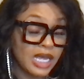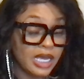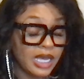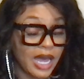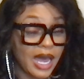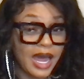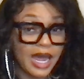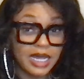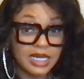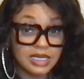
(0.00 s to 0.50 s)

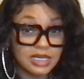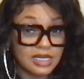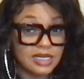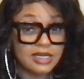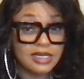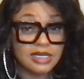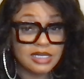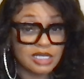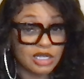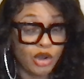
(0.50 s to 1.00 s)
Guys,
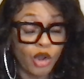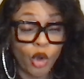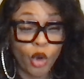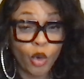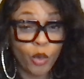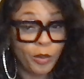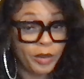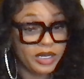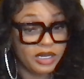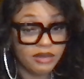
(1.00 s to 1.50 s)
this is an
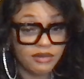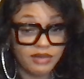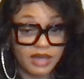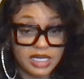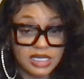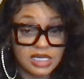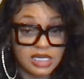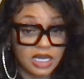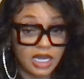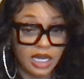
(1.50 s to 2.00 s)
open
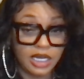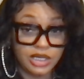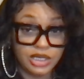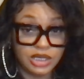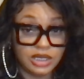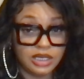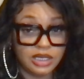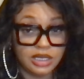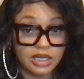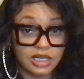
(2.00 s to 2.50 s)

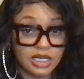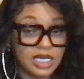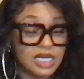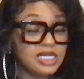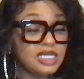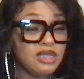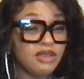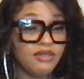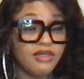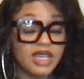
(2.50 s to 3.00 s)
investigation.
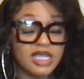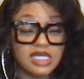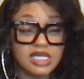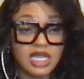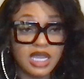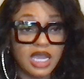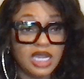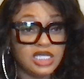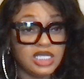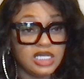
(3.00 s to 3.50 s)
This
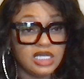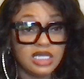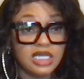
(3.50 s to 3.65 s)
investigation